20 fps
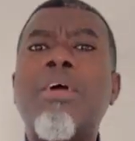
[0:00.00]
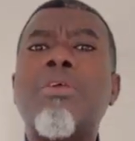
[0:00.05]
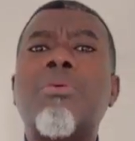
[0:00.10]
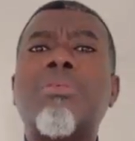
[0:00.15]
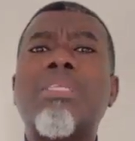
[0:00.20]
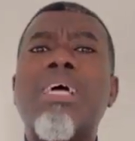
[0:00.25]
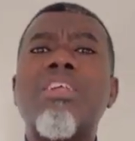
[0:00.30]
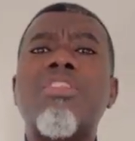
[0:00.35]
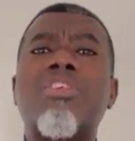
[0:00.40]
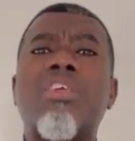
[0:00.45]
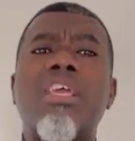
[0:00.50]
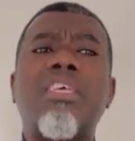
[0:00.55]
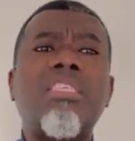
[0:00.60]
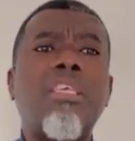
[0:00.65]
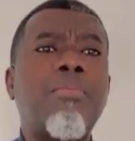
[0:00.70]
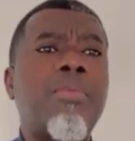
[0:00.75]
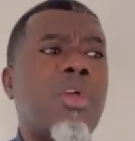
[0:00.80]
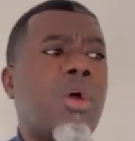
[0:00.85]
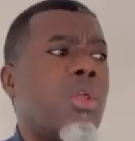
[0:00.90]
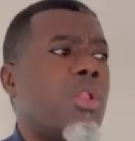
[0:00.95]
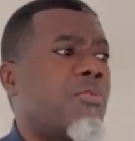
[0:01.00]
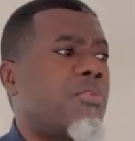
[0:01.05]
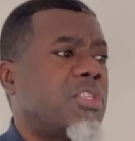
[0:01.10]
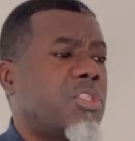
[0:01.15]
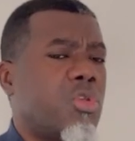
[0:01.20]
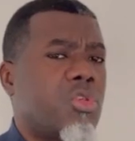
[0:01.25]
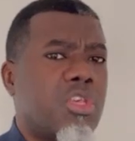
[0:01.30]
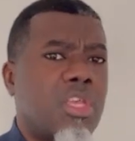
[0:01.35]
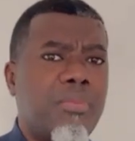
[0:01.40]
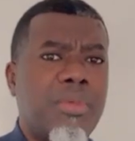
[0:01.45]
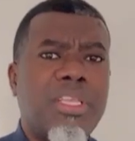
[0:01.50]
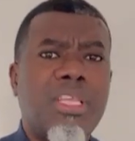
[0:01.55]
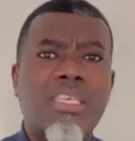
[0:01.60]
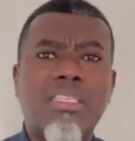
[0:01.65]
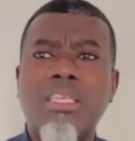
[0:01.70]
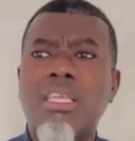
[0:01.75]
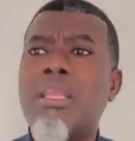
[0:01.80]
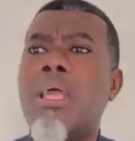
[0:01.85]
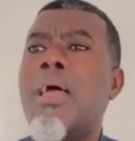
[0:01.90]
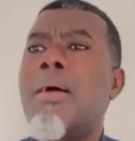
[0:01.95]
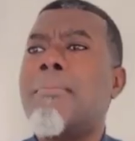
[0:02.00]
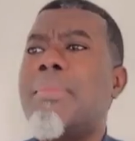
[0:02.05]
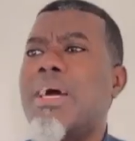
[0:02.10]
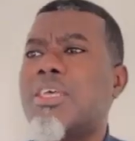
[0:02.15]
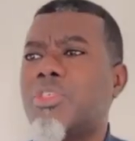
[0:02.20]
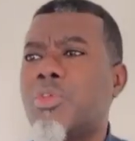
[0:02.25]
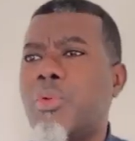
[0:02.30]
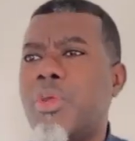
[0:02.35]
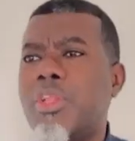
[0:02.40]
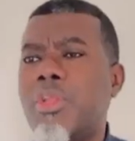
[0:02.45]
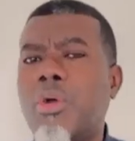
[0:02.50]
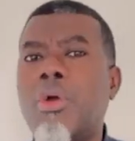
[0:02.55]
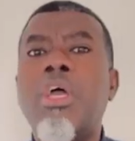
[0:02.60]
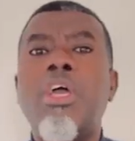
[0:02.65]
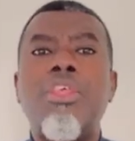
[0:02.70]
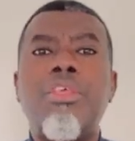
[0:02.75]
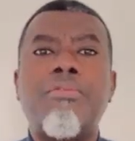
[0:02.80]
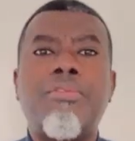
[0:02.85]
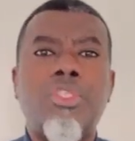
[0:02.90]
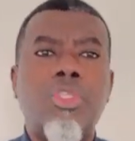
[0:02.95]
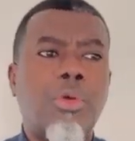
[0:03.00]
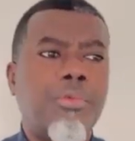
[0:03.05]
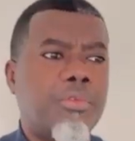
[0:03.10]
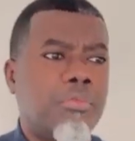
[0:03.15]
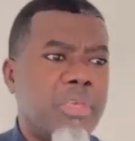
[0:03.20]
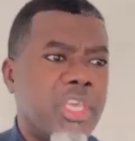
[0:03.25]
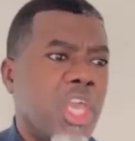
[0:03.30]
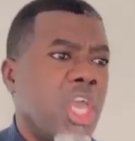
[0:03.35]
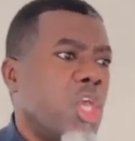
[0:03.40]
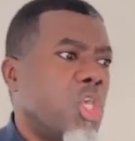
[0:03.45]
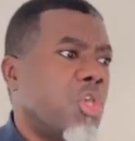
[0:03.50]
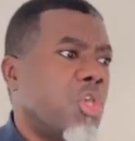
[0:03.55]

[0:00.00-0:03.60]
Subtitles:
And you start chasing me all over social media saying, Pastor Reno, you've duped me.